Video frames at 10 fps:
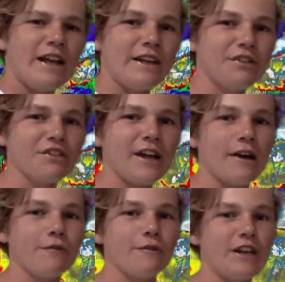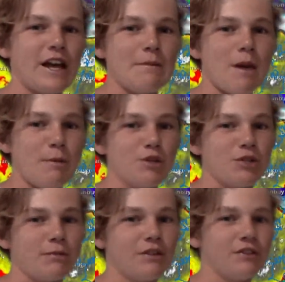listen out for the name
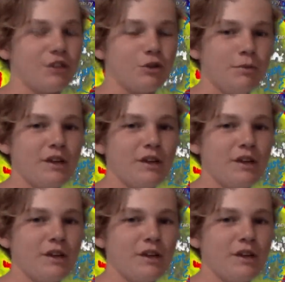Imogen, because it could be